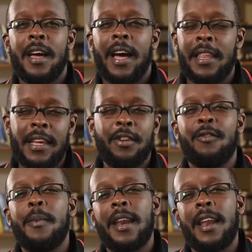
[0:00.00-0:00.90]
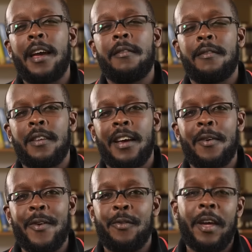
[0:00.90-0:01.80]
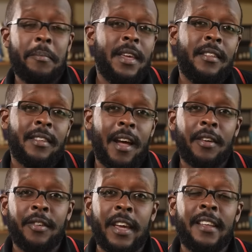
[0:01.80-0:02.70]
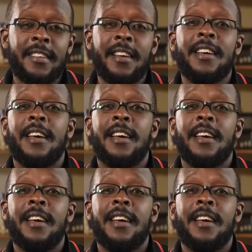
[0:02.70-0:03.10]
at the end of my life, when I meet our Creator,